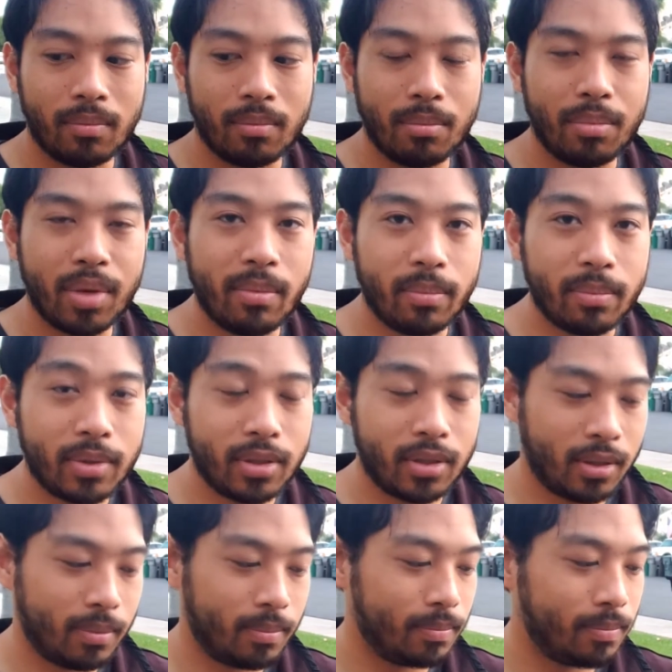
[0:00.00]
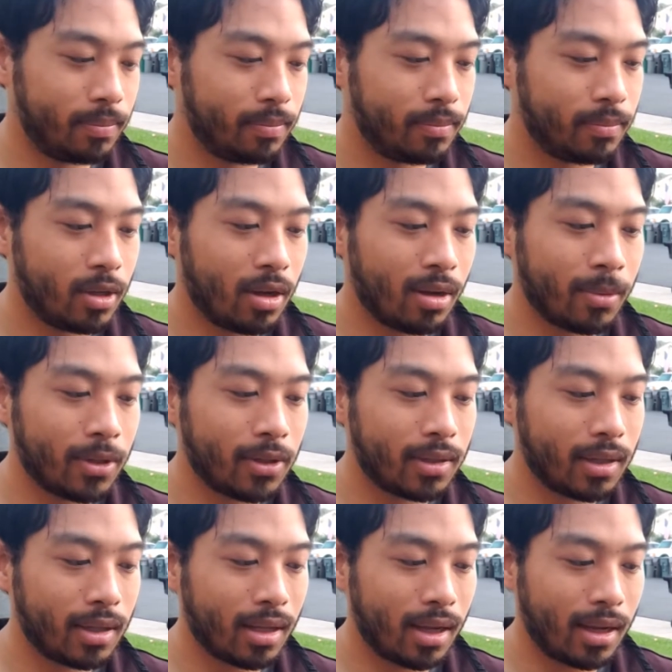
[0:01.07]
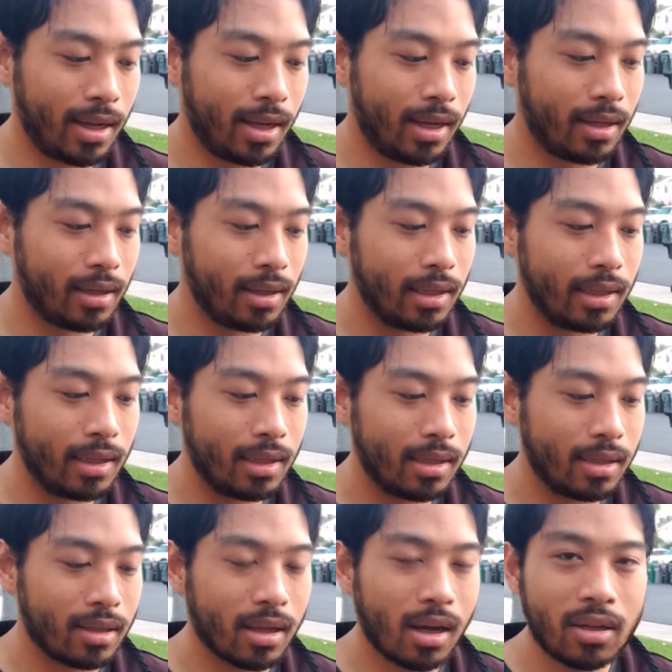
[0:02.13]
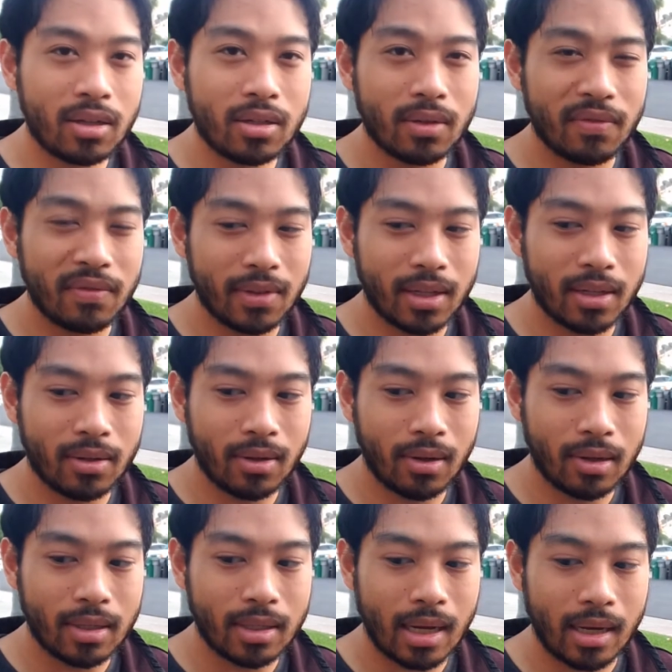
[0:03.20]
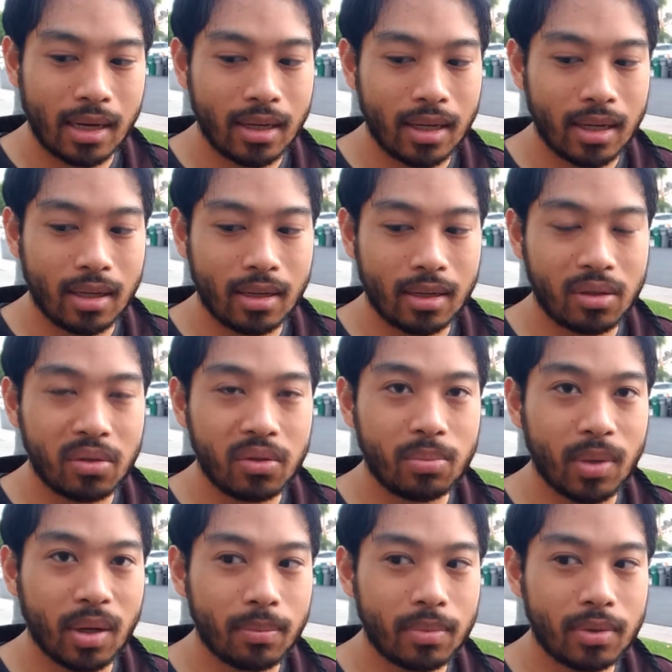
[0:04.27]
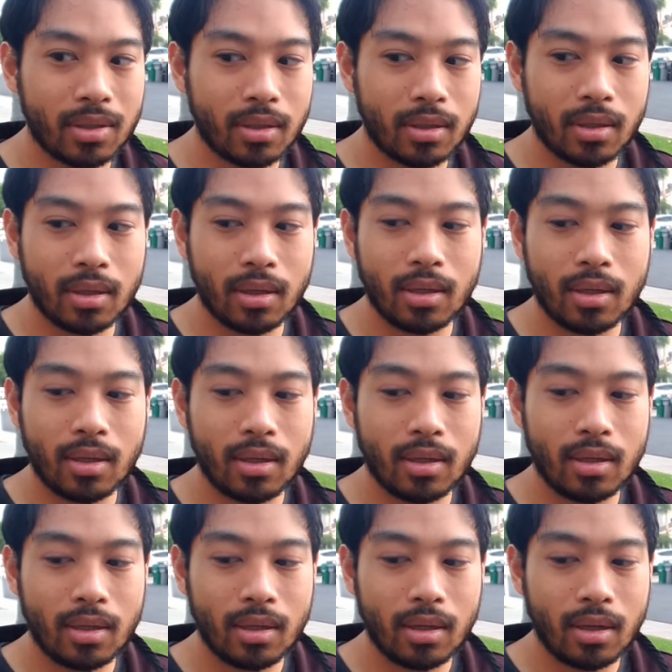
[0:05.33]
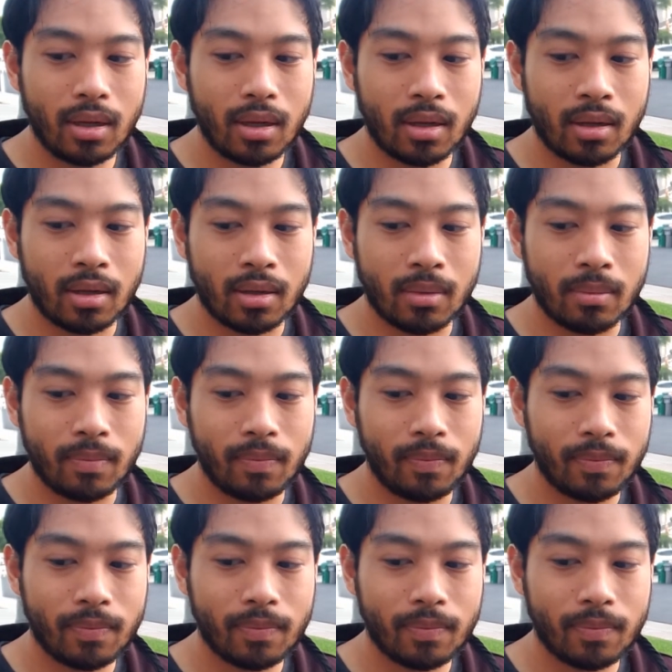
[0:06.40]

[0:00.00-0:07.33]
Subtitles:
bumps, almost like lots of little tiny goosebumps. And